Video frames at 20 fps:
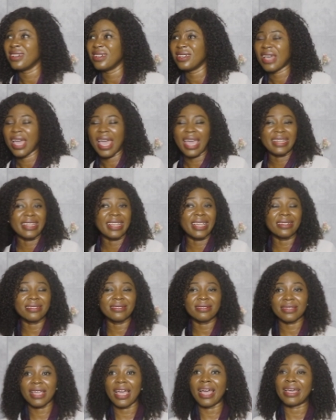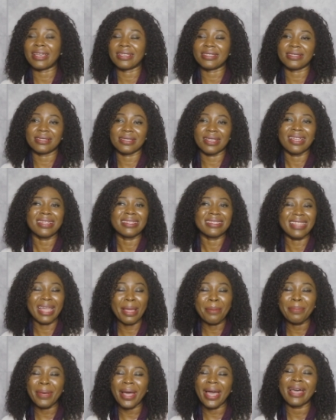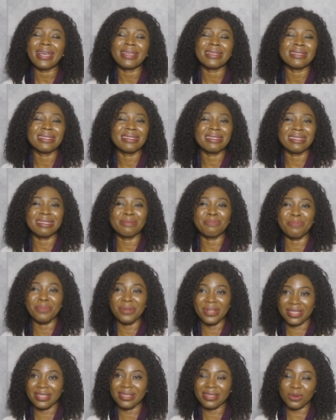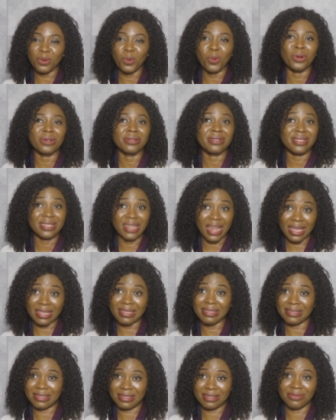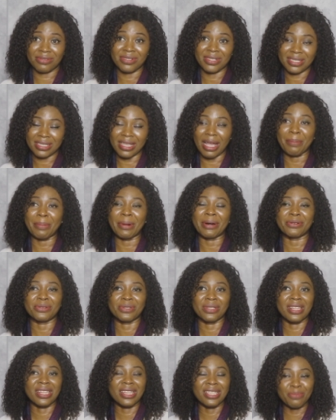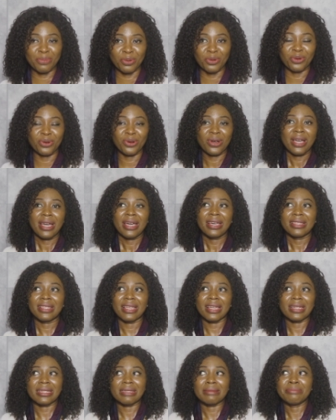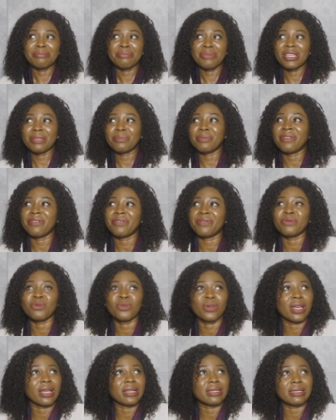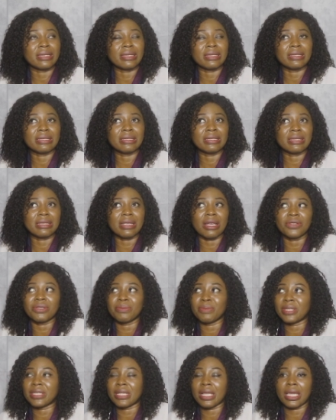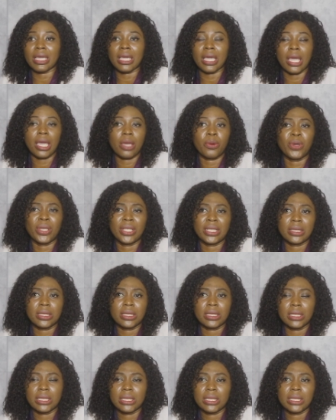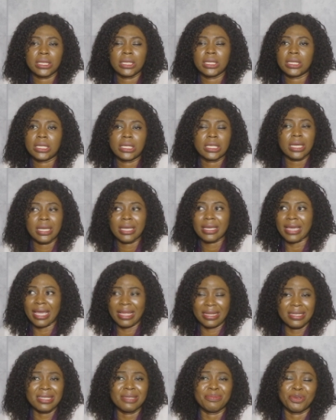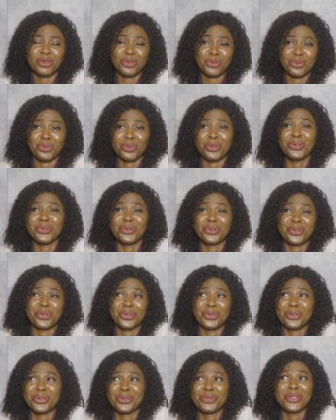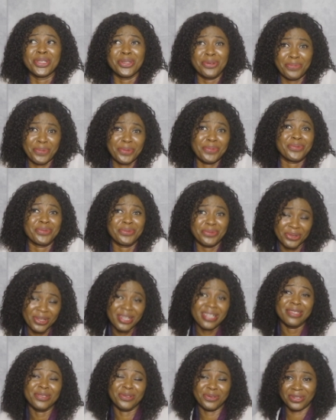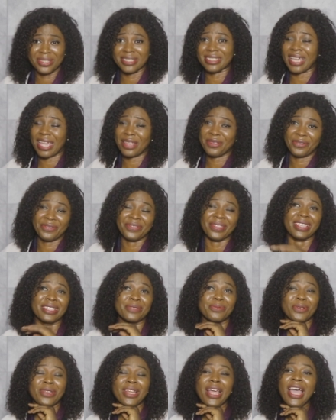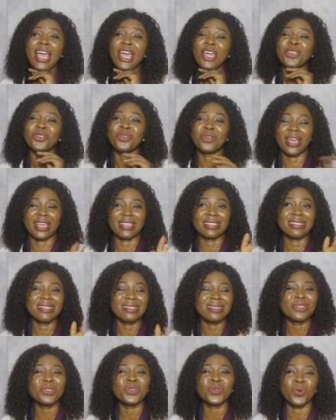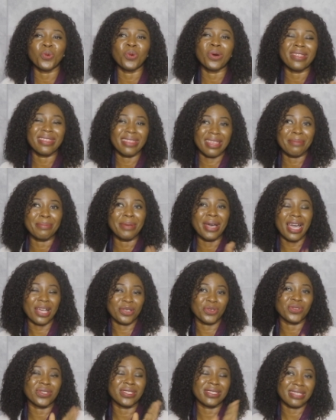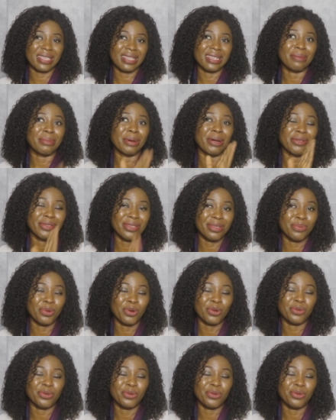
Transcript: And then, guys, Themba splits one dark secret about Libo that made me look at this housemates like, wait, can this be true? We know people do this kind of things, but you guys listen to what Themba actually said about Libo.